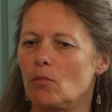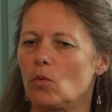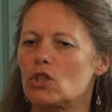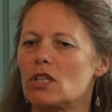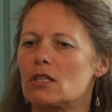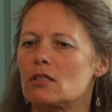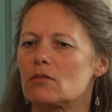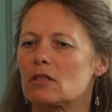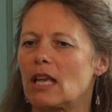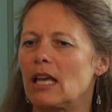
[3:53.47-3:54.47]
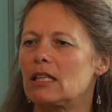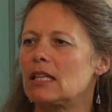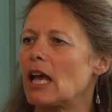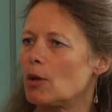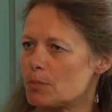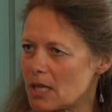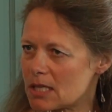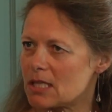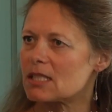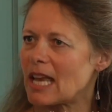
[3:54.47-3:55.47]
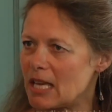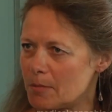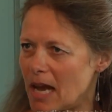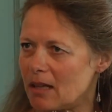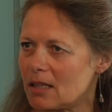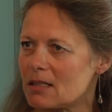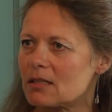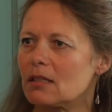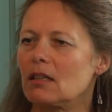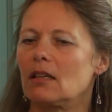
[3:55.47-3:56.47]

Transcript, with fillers: which is helps us stay in balance,